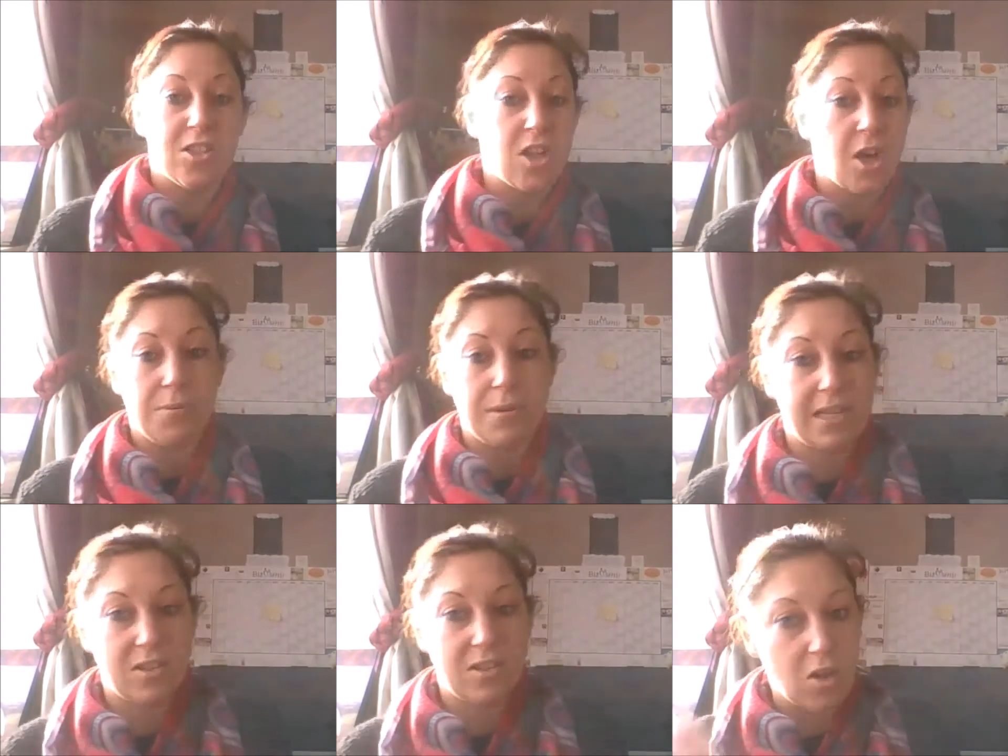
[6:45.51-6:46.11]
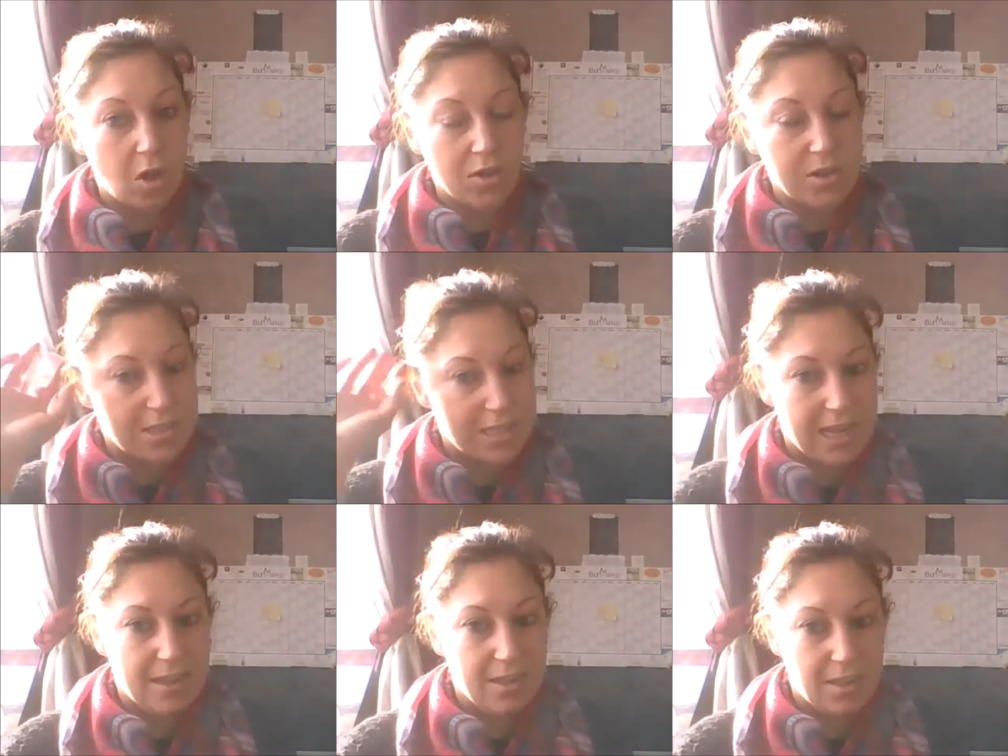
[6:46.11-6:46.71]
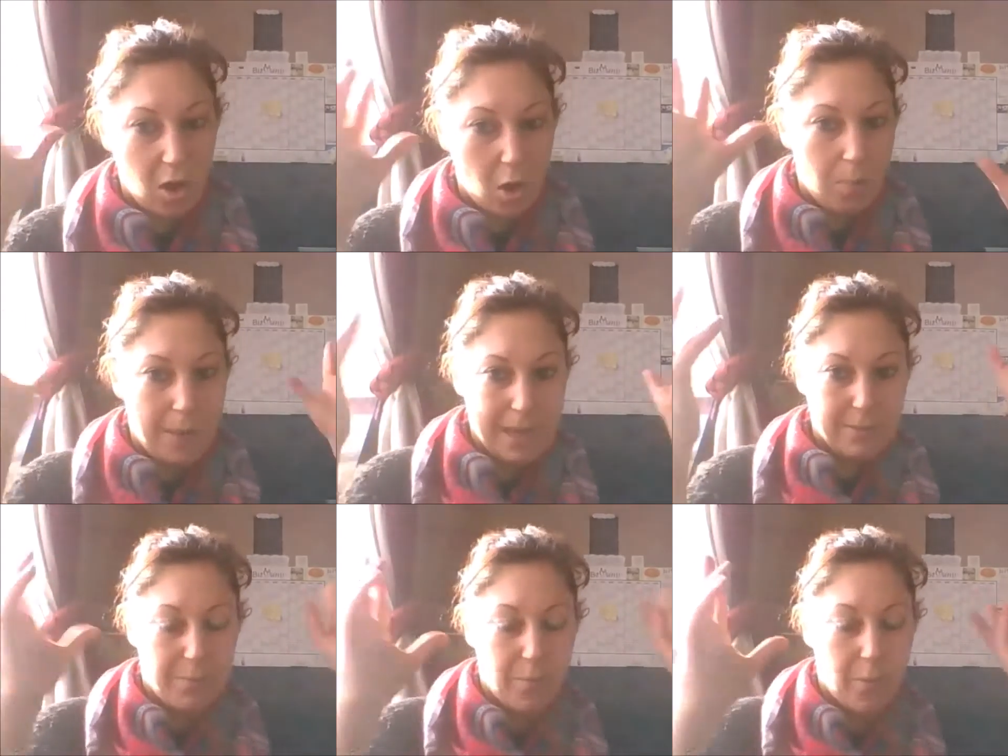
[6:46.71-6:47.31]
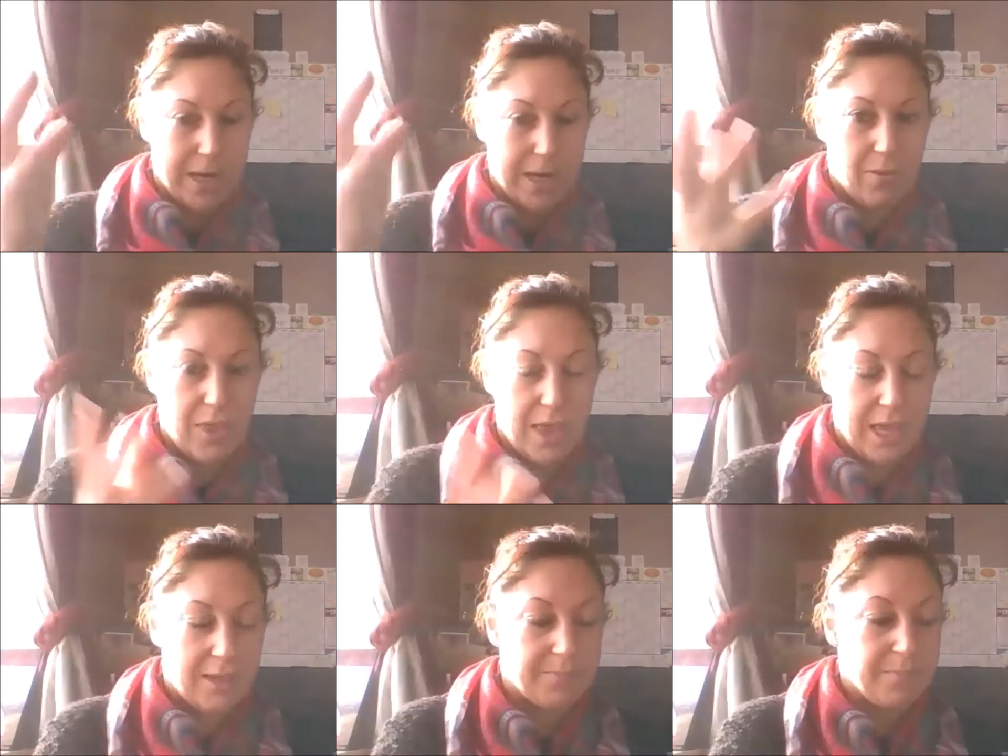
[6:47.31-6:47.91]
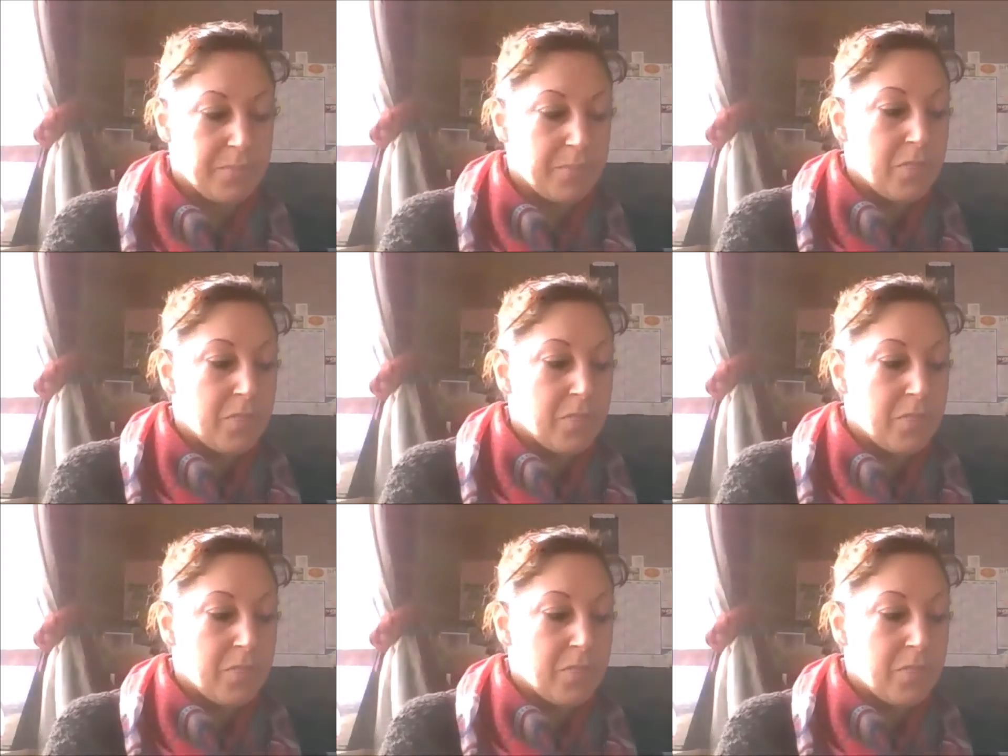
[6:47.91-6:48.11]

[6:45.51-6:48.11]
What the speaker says: totally lost it in the whole baby brain thing.